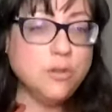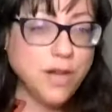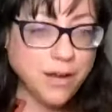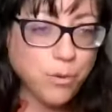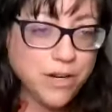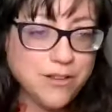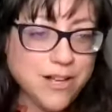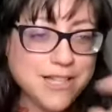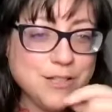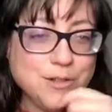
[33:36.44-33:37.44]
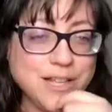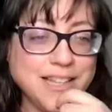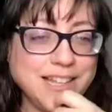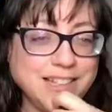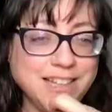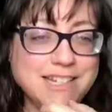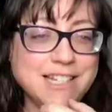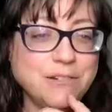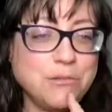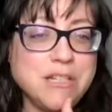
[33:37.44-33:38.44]
What do you guys do at the Light
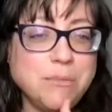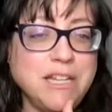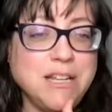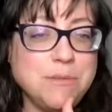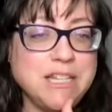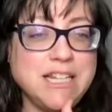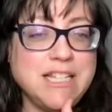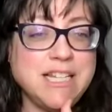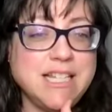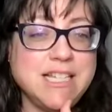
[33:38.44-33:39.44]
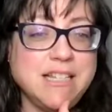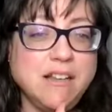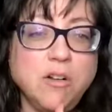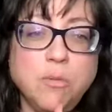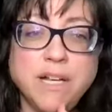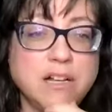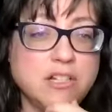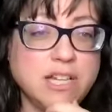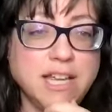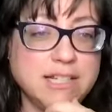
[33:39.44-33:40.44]
Cellar when somebody comes in and says, oh my
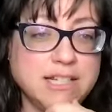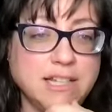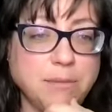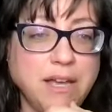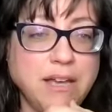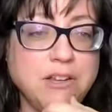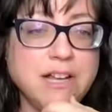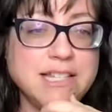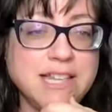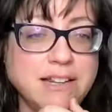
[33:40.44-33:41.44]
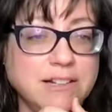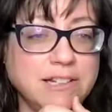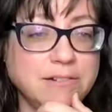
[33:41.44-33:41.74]
gosh, I can't sleep? How do you guys handle it?